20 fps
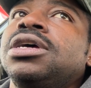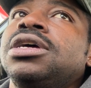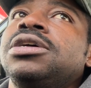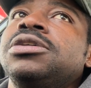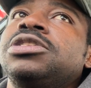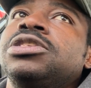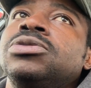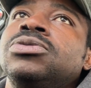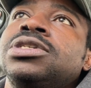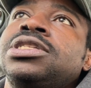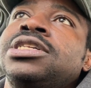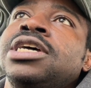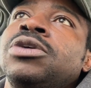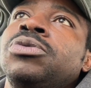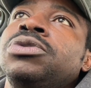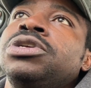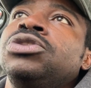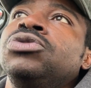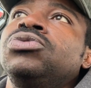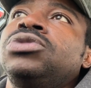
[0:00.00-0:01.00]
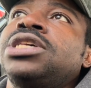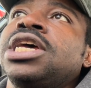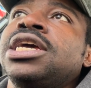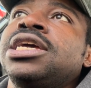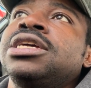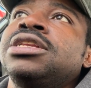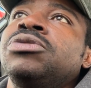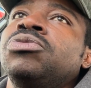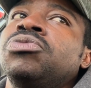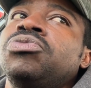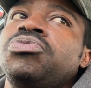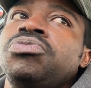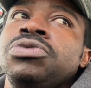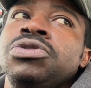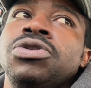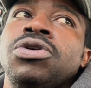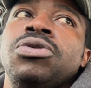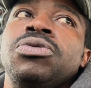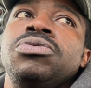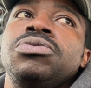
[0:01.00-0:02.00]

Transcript: Someone said when you taking, you know,